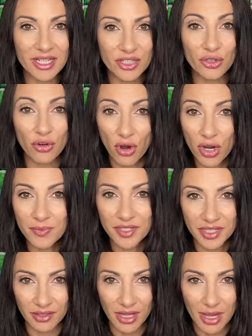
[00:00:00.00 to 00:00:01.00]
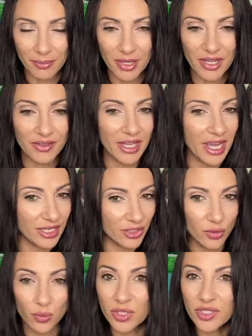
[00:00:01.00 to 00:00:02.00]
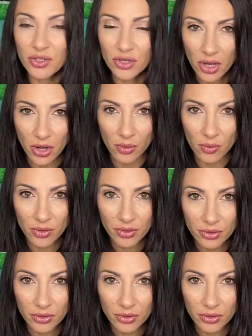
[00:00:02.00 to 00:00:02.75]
is her arm still up? And the answer was no.